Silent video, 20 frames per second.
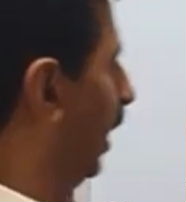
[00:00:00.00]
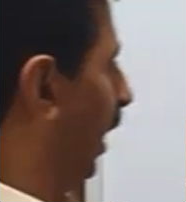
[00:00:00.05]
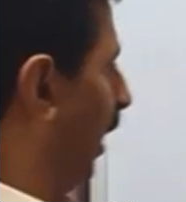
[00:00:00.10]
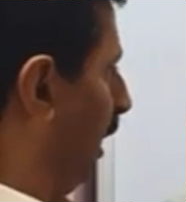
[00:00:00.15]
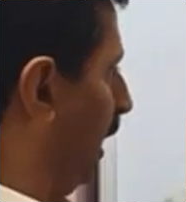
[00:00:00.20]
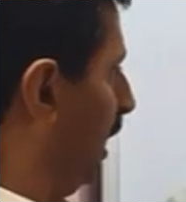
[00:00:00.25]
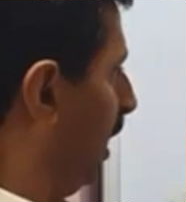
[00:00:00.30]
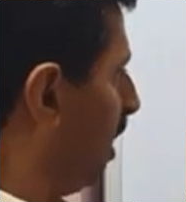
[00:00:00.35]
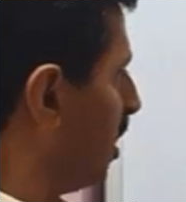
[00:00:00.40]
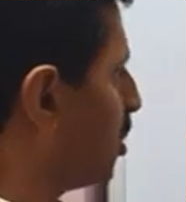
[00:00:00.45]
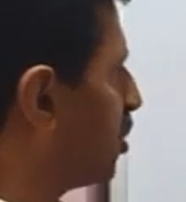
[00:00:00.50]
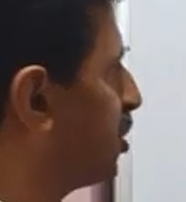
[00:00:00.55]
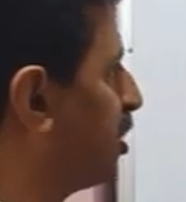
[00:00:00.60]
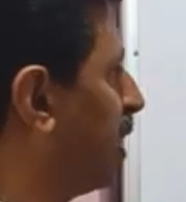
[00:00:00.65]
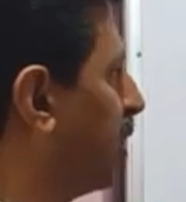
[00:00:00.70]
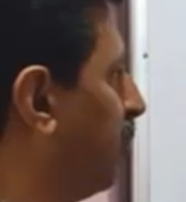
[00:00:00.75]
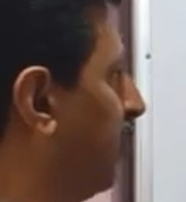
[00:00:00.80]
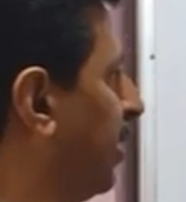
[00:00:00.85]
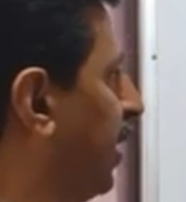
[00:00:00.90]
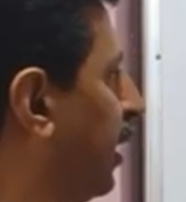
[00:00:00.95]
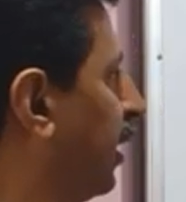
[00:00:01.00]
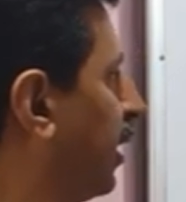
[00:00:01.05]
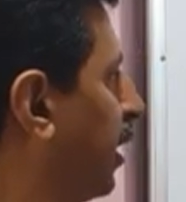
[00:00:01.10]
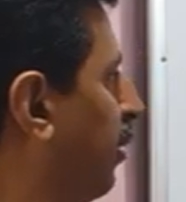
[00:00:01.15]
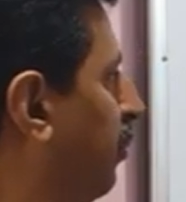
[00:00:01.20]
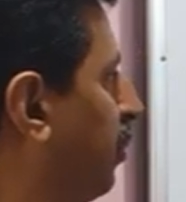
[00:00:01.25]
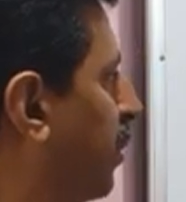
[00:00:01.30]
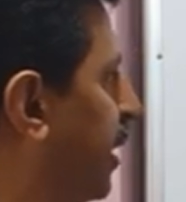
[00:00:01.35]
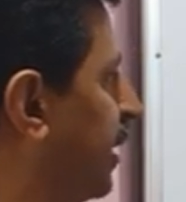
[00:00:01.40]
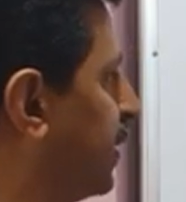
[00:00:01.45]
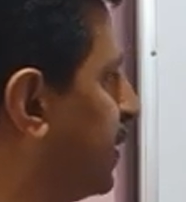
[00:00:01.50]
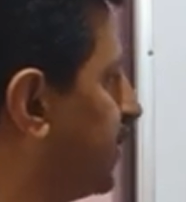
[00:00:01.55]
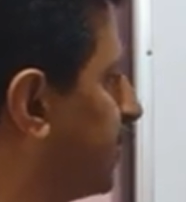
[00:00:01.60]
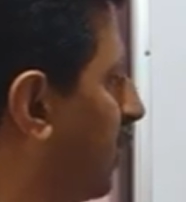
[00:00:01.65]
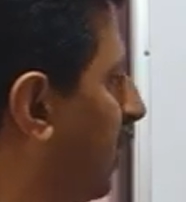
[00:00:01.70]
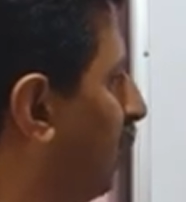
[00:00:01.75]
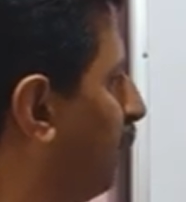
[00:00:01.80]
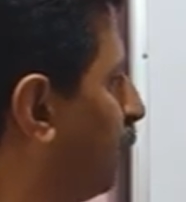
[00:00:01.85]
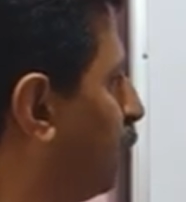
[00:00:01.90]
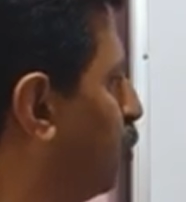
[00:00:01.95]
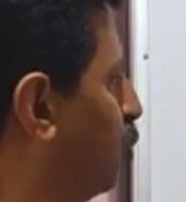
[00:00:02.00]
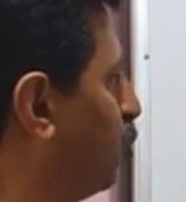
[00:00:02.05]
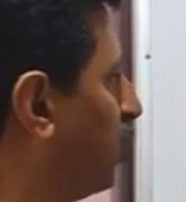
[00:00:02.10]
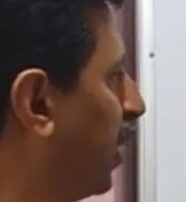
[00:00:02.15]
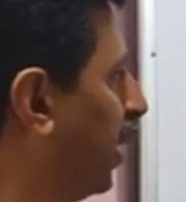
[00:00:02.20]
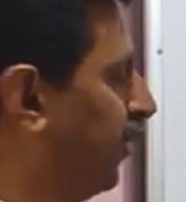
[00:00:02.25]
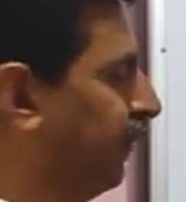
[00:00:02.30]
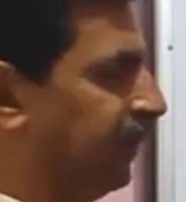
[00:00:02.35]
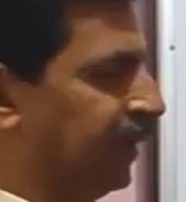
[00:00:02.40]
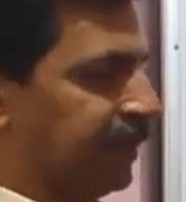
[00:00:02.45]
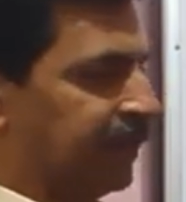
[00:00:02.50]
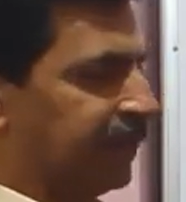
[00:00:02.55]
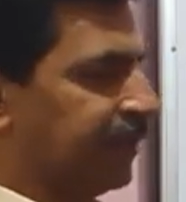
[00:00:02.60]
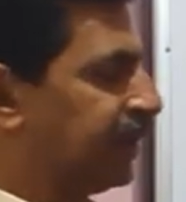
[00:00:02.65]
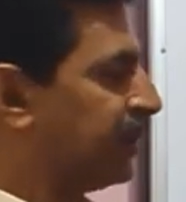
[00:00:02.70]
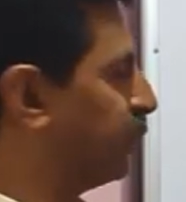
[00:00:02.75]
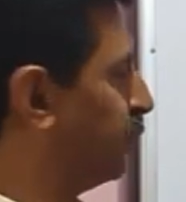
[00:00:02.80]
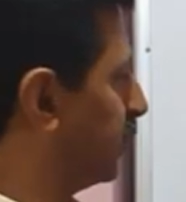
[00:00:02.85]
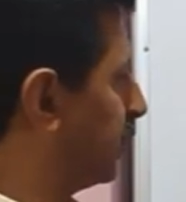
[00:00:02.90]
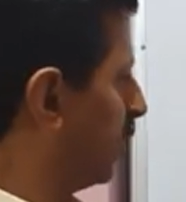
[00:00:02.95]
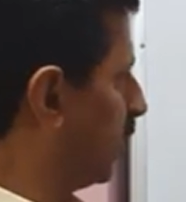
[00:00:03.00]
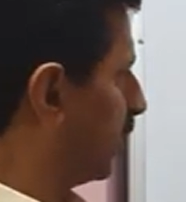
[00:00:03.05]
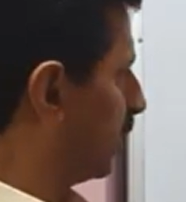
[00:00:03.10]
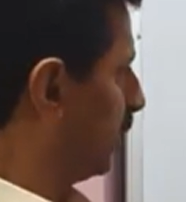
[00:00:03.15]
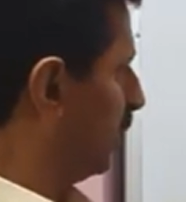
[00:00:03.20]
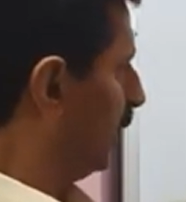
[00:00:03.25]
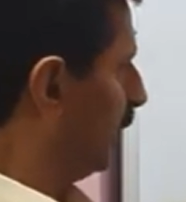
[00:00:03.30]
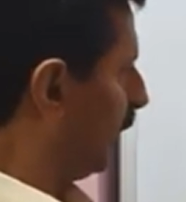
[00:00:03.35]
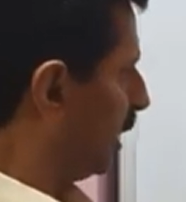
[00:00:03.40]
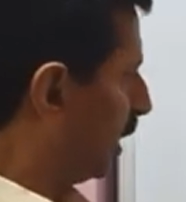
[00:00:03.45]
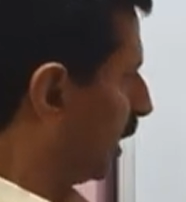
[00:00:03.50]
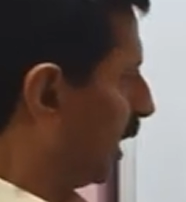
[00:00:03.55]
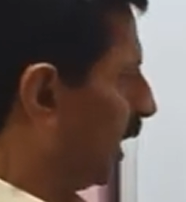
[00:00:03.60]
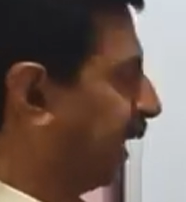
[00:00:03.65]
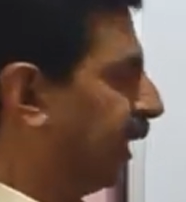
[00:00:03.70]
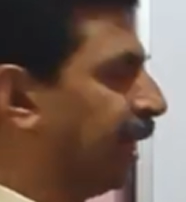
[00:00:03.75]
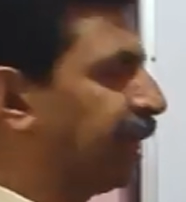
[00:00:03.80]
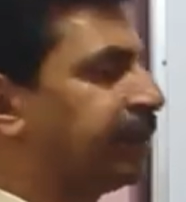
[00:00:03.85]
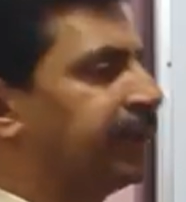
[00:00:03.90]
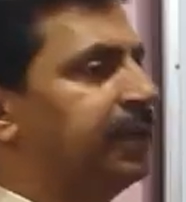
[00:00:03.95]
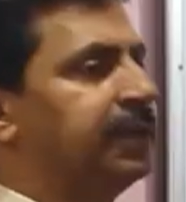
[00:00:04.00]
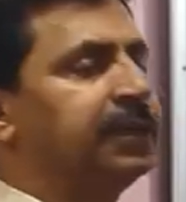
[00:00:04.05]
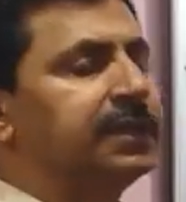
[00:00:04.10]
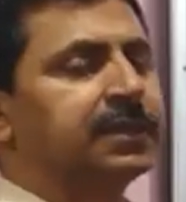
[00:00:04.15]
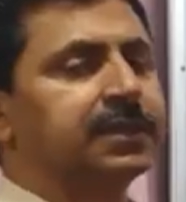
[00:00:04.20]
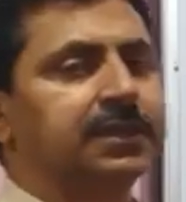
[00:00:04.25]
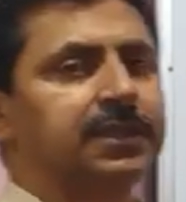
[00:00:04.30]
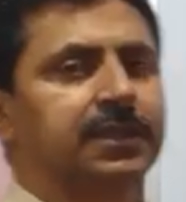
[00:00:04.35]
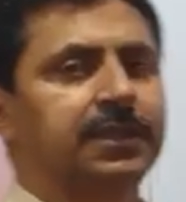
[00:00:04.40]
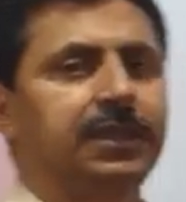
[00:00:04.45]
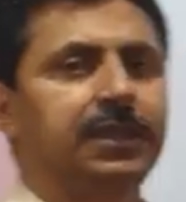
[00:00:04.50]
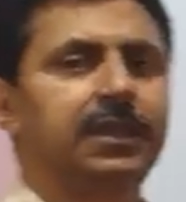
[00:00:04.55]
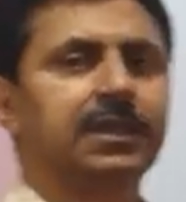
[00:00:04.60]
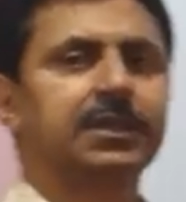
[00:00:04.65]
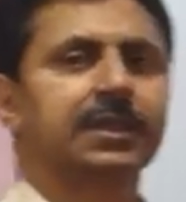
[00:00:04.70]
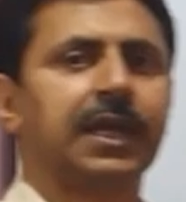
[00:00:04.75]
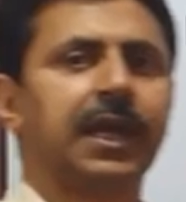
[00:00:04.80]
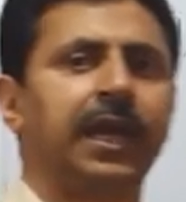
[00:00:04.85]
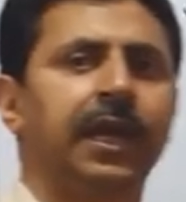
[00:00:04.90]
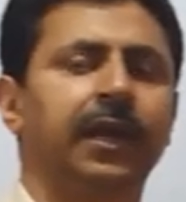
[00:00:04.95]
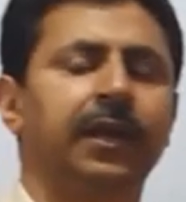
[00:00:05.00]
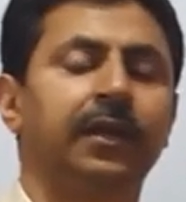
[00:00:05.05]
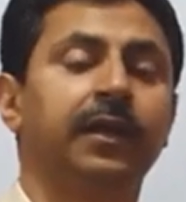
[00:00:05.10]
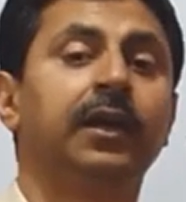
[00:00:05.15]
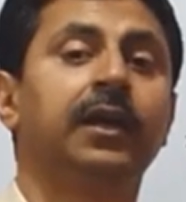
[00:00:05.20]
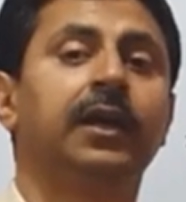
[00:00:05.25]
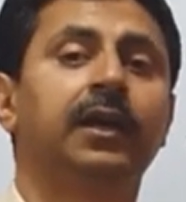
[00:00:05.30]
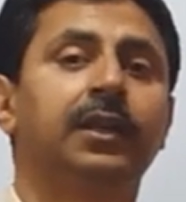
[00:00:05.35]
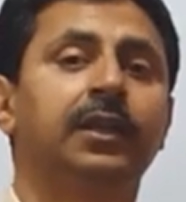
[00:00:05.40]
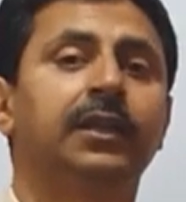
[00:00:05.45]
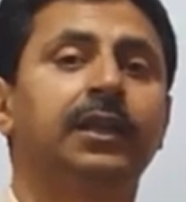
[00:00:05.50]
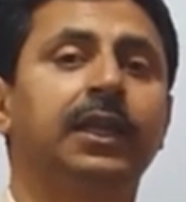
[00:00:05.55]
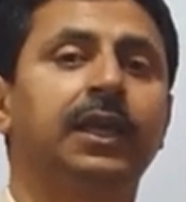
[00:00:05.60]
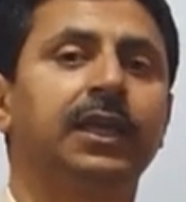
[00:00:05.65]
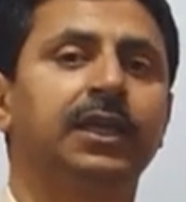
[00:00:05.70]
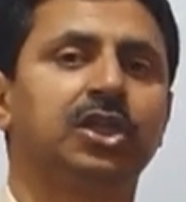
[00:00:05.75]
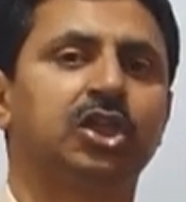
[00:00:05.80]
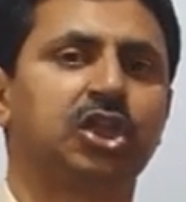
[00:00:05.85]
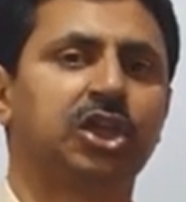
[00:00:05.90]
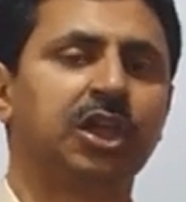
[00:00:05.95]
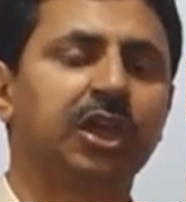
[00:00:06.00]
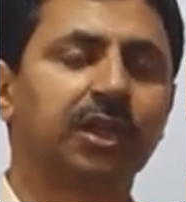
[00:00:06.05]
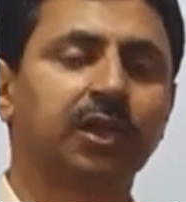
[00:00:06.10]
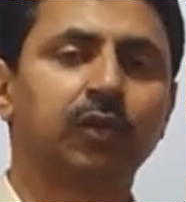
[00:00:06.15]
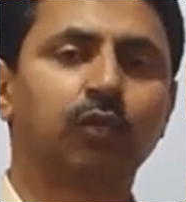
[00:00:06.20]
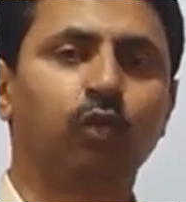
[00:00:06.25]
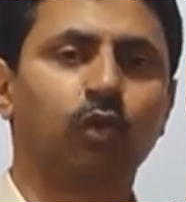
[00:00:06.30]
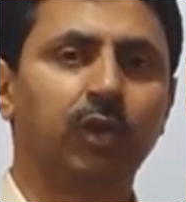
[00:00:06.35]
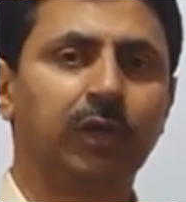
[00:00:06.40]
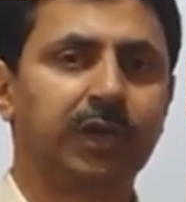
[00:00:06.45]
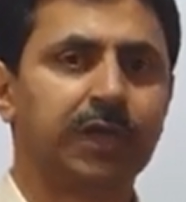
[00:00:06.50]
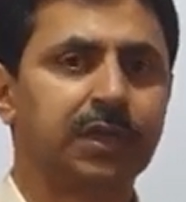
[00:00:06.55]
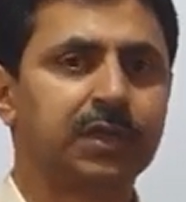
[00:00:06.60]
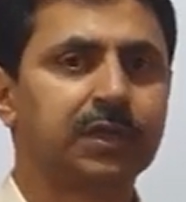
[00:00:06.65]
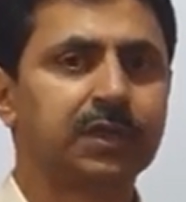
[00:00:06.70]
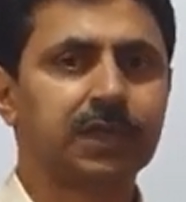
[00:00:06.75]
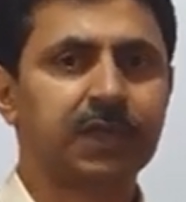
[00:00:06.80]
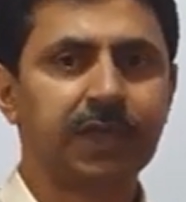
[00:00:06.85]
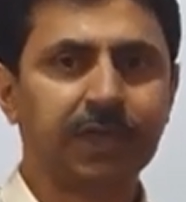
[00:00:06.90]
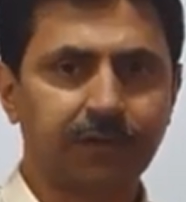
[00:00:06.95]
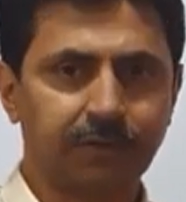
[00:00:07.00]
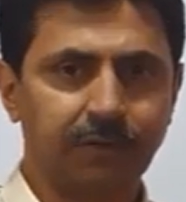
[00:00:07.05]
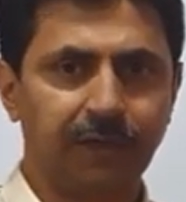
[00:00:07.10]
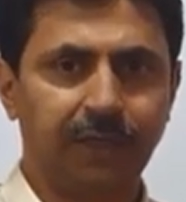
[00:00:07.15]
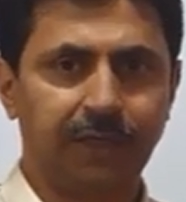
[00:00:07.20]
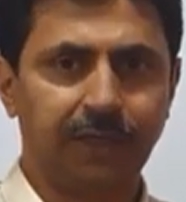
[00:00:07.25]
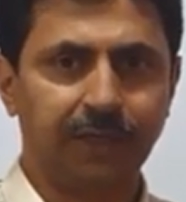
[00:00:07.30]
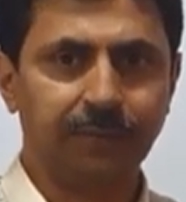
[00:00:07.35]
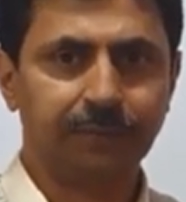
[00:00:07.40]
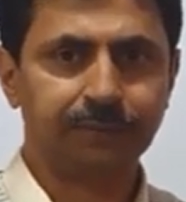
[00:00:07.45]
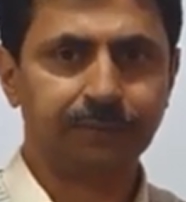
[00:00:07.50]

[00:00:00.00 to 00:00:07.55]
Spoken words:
Each terminal comprises of two converters which are connected in series and they share the voltages equally.